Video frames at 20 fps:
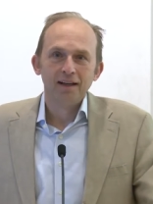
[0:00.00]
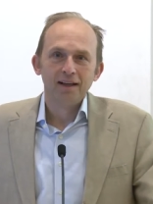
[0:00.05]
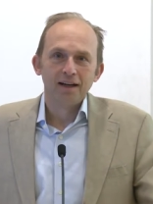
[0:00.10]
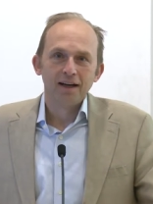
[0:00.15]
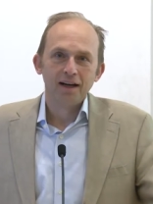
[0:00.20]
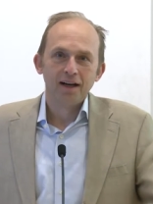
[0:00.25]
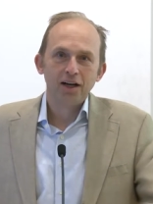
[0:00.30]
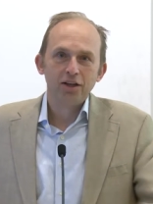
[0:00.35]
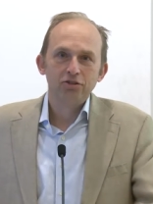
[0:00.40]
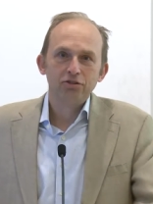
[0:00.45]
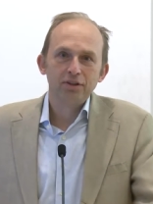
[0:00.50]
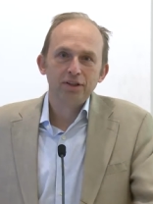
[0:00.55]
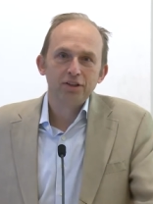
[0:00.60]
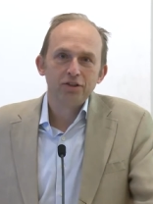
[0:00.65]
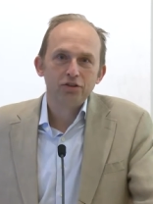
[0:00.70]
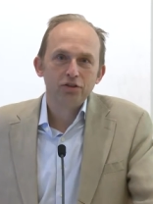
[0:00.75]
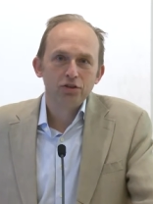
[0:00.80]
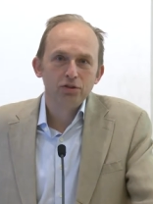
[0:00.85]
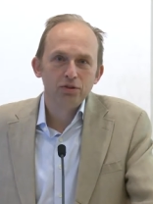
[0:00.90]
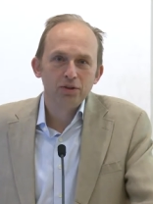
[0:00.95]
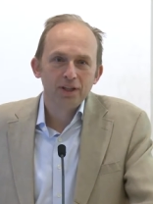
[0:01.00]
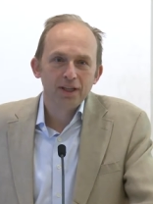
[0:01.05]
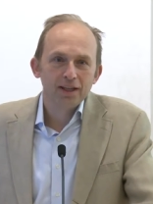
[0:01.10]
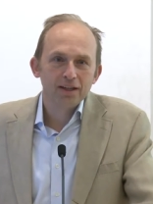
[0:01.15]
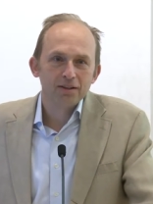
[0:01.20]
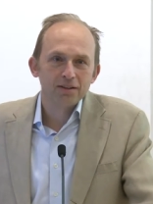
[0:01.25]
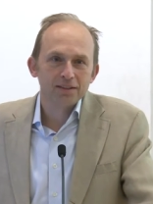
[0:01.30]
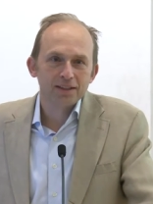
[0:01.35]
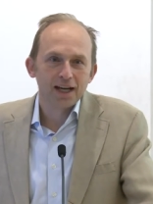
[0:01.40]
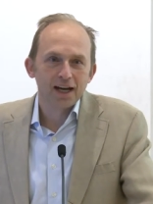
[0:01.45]
102
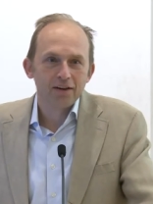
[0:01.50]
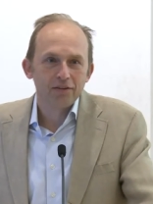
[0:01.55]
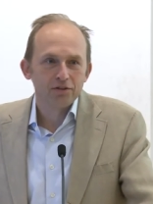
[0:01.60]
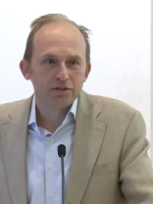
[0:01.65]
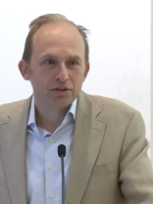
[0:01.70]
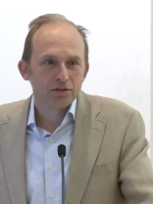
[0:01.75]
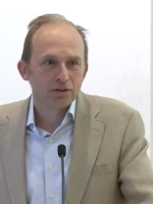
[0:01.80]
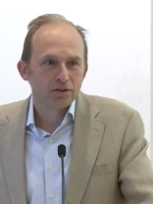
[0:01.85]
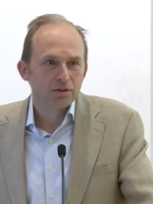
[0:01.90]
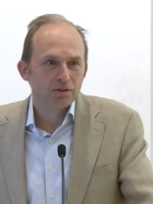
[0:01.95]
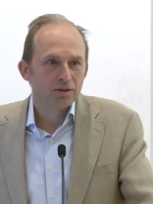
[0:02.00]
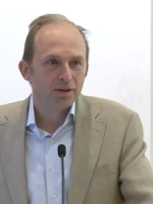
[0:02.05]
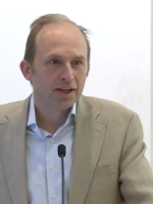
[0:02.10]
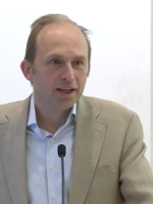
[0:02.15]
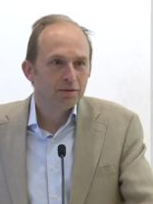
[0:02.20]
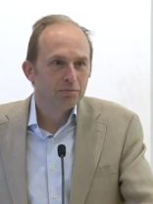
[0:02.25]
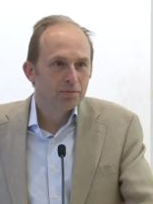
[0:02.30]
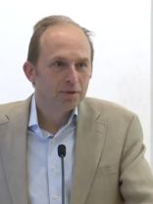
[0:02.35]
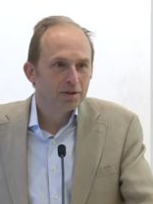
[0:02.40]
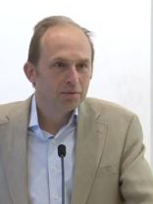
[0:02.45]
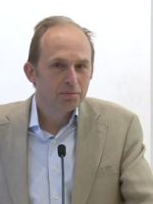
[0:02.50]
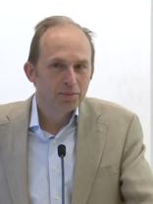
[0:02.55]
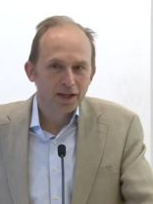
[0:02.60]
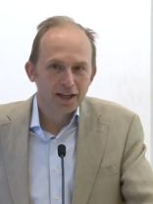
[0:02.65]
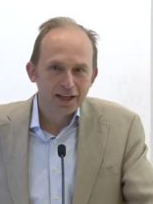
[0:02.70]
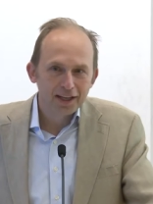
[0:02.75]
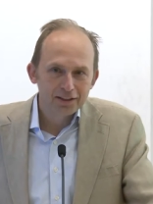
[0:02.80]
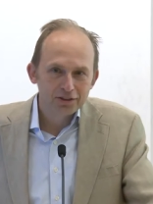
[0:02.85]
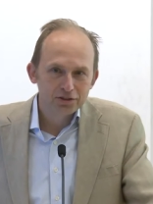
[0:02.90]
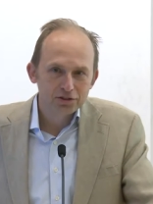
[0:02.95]
years after Inman
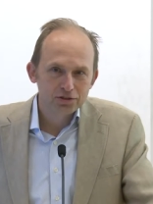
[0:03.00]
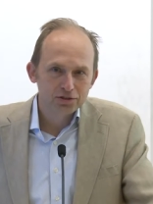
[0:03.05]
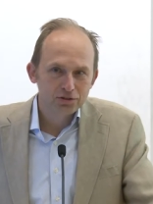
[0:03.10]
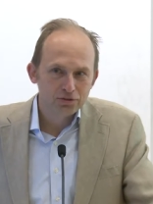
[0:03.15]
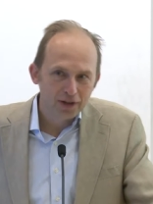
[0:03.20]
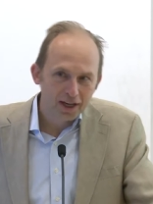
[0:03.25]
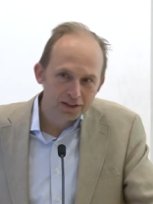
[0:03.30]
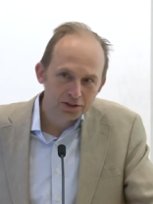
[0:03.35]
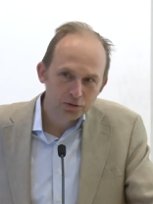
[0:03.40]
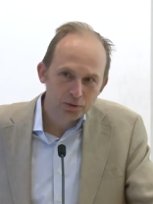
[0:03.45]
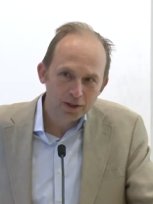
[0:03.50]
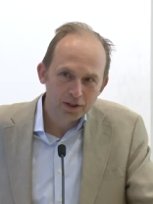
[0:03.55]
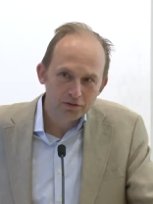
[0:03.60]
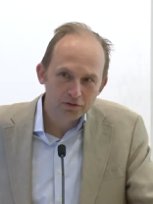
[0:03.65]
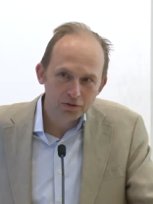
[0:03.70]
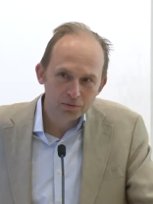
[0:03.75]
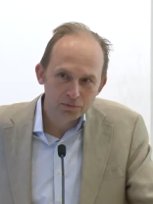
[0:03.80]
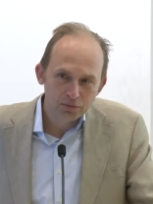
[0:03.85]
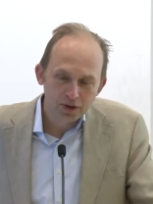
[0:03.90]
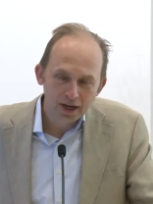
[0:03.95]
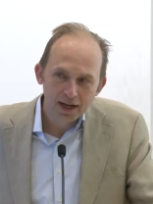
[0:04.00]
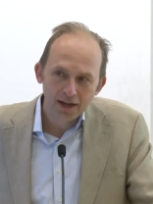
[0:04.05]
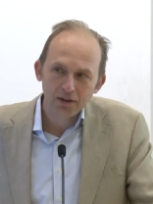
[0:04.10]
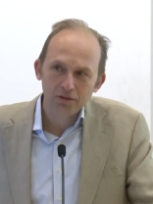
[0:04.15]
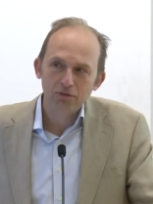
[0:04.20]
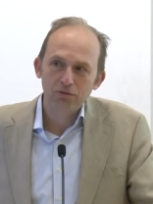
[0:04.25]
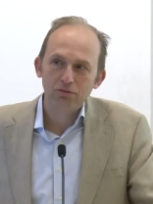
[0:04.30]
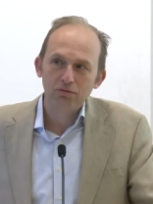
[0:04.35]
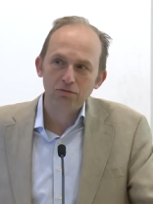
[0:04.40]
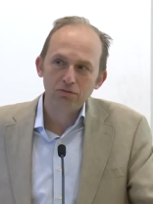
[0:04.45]
Page graduated from
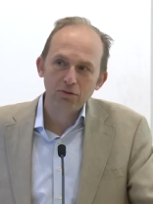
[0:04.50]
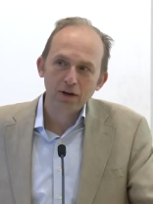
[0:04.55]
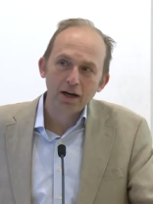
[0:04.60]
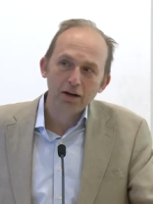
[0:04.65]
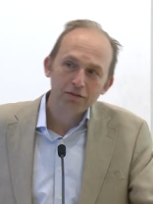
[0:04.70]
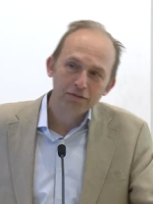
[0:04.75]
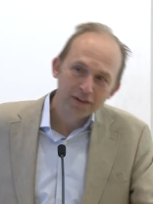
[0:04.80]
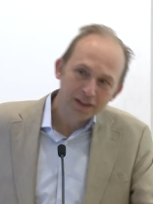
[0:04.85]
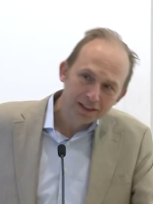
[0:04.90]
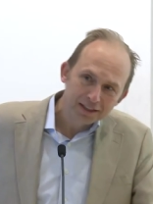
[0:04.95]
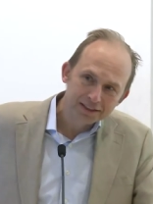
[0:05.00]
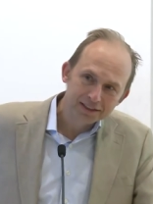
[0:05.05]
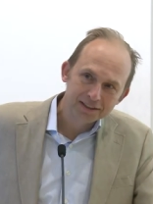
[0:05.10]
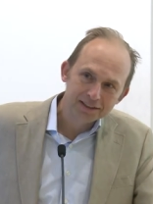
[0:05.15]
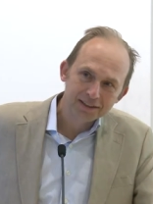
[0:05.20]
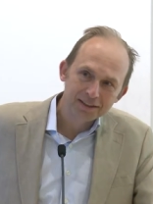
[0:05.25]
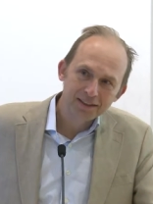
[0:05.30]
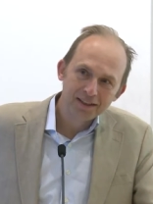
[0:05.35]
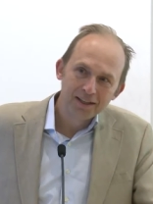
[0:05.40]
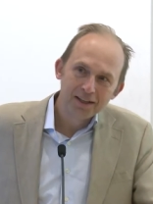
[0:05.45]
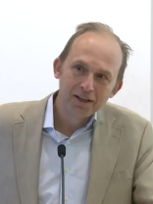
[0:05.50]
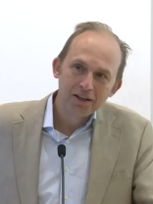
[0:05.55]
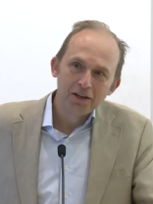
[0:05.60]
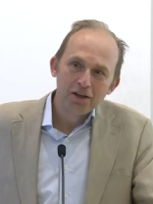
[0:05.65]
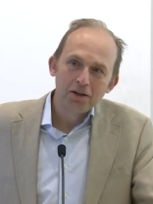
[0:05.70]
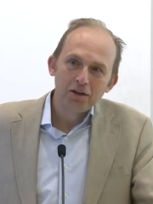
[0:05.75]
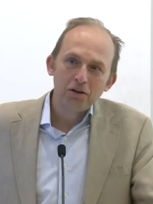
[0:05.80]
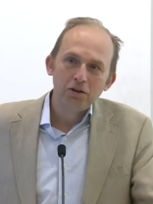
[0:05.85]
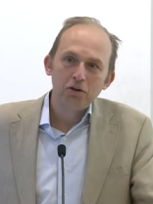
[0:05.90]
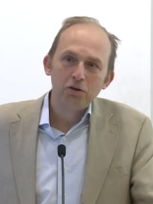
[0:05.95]
Brown, Ralph Ellison,
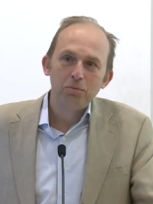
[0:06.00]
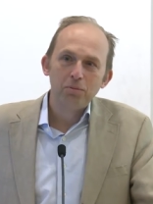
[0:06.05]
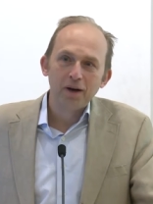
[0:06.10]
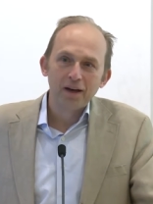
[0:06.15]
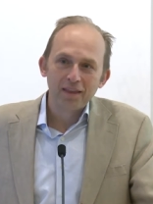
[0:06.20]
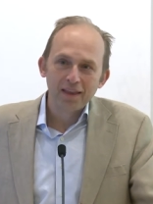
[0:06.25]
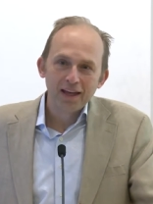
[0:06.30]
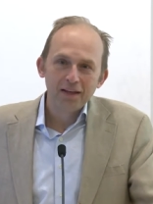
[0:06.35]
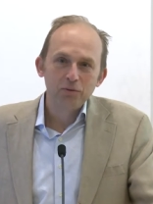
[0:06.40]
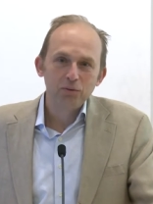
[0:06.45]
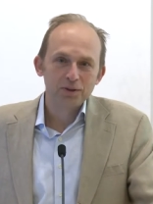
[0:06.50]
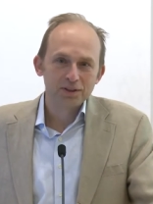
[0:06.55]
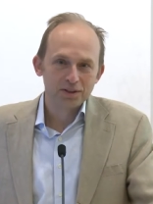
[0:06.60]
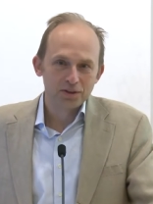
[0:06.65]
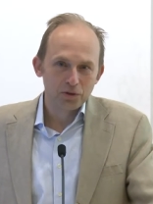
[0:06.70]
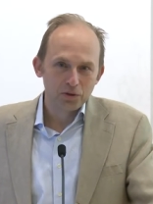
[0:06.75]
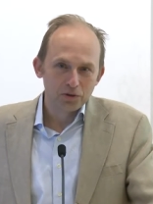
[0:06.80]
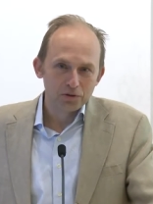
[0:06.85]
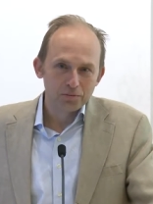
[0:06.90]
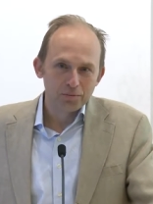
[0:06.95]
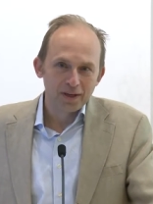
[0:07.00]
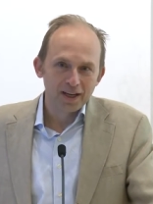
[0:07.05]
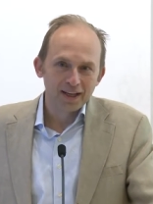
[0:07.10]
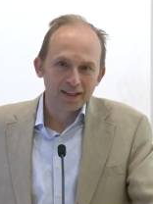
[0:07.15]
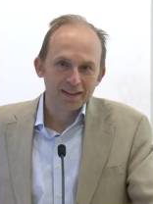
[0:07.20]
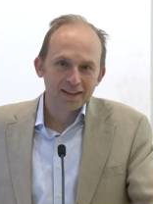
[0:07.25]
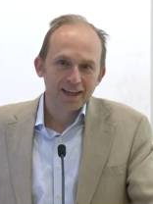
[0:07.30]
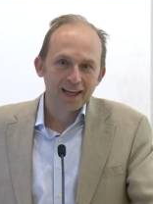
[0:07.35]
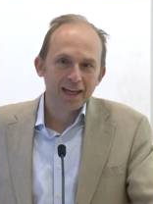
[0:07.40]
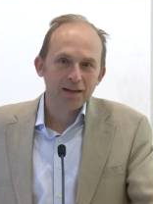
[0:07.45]
who by then was an old
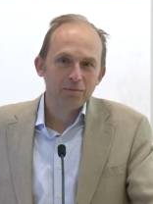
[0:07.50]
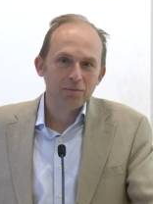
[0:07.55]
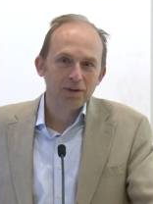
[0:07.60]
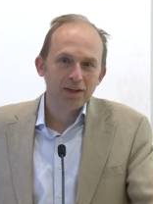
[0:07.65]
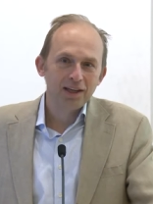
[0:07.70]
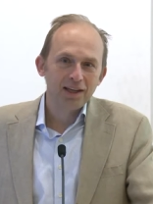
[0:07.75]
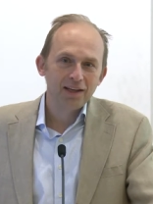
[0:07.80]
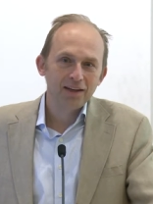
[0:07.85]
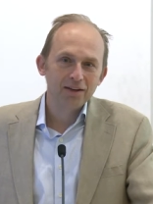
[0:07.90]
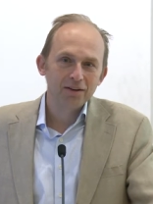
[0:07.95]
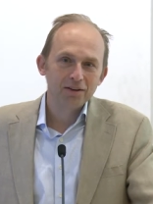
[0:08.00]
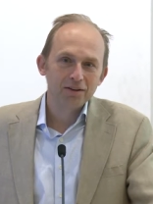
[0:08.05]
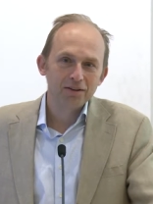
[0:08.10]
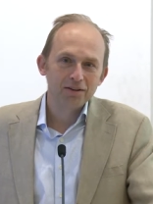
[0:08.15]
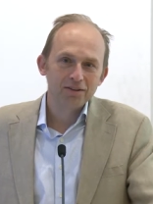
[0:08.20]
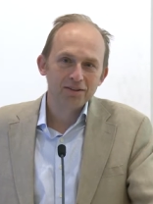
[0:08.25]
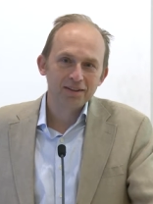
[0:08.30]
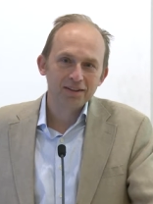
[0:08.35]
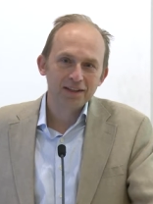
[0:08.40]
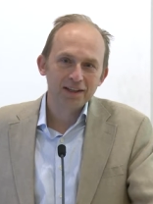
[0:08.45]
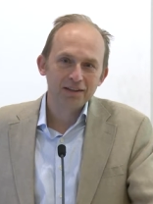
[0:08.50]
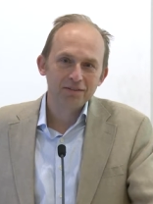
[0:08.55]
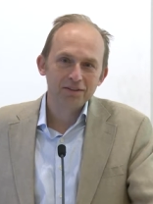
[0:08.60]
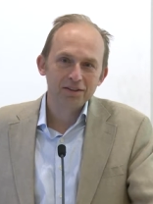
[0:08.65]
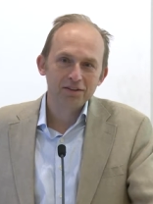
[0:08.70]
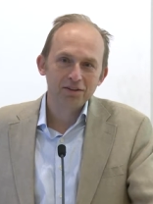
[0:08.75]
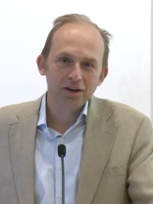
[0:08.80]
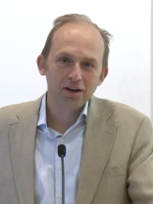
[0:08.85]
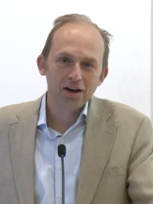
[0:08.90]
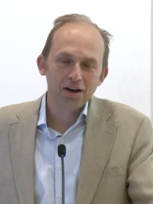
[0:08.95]
man, came here to give a
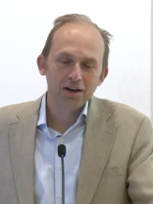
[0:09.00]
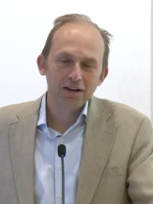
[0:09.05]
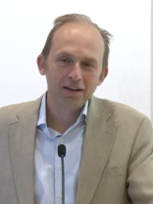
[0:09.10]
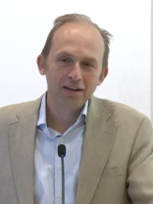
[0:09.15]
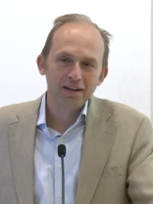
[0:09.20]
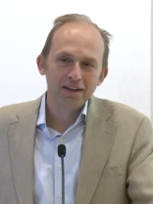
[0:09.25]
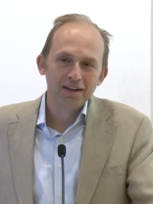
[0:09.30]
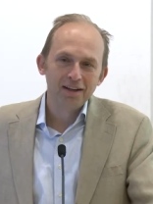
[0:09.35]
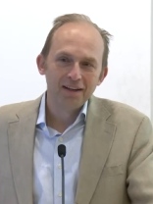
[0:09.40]
talk.